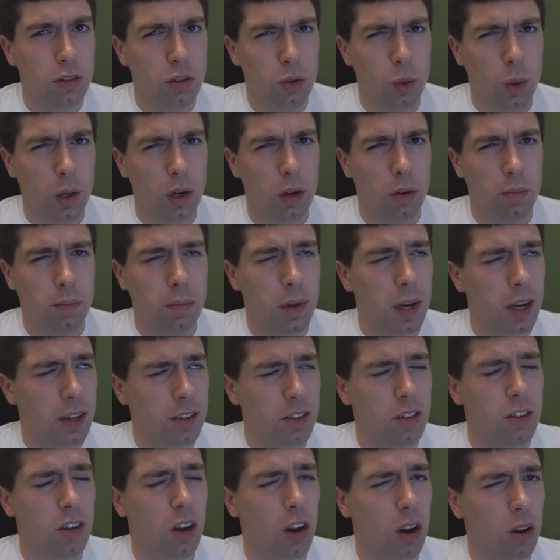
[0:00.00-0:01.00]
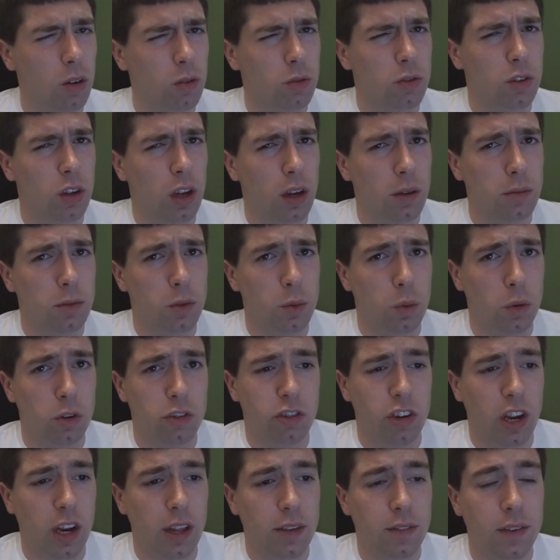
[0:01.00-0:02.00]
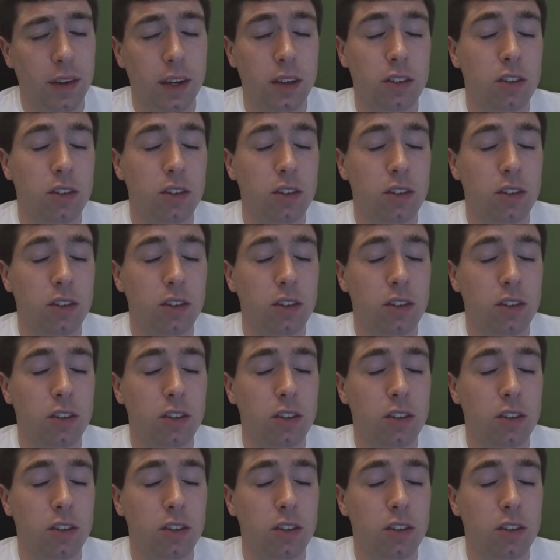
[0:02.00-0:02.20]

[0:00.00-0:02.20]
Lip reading: 20 odd minutes is a long time to watch anything.